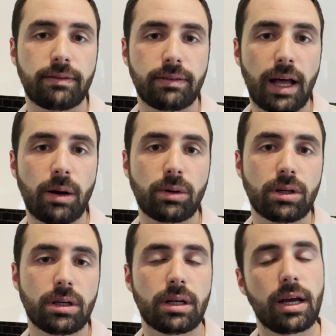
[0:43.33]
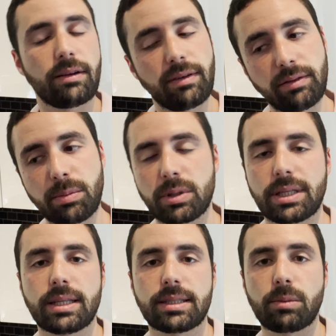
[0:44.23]
flour and
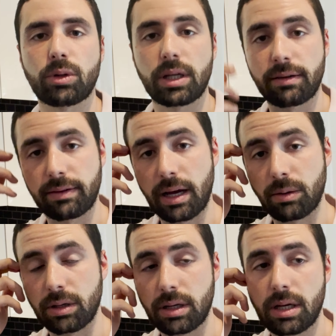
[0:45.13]
50% semolina flour.